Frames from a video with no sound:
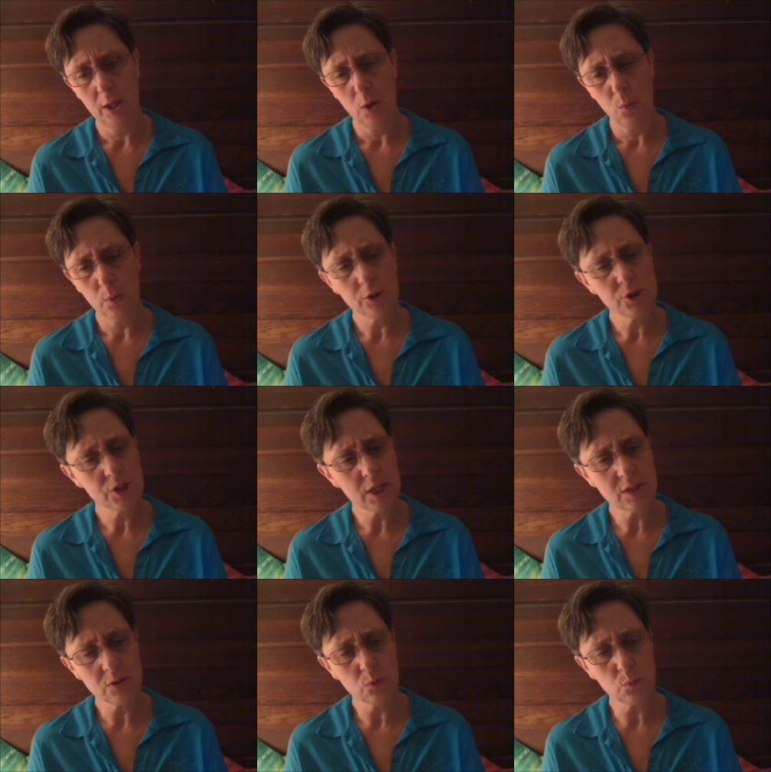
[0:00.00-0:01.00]
Where
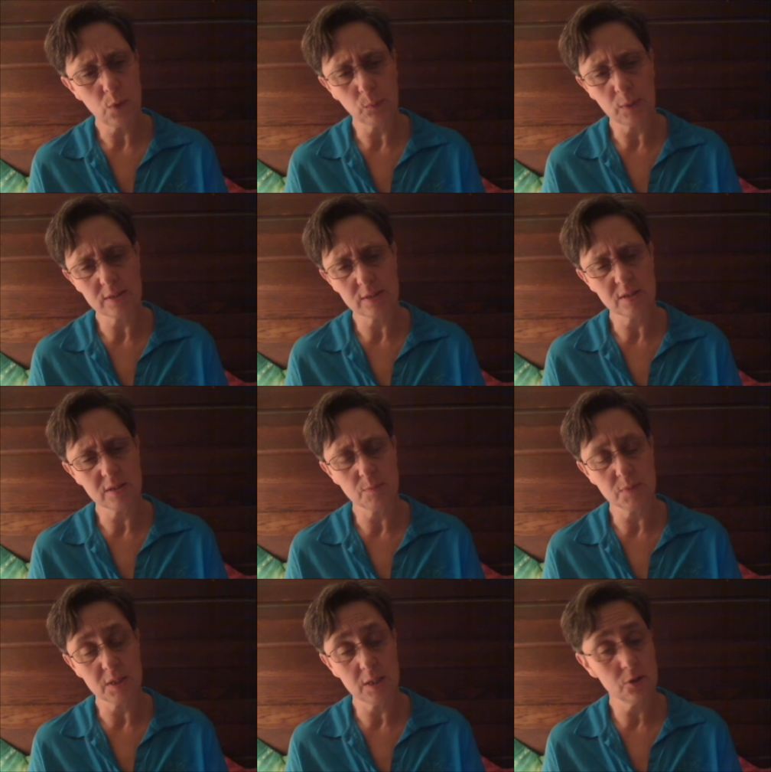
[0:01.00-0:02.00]
adjacent runway
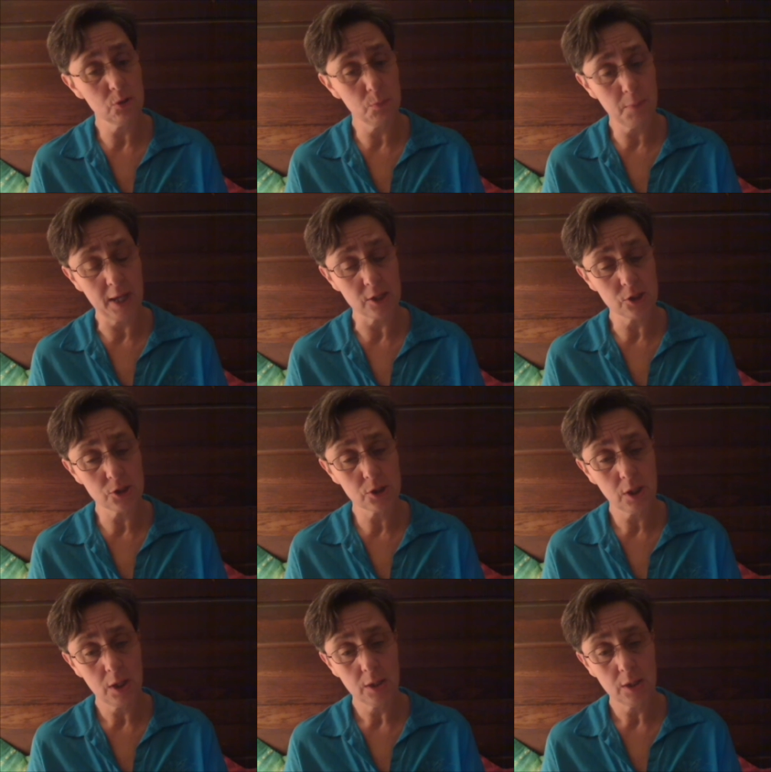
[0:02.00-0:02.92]
systems intermeshed,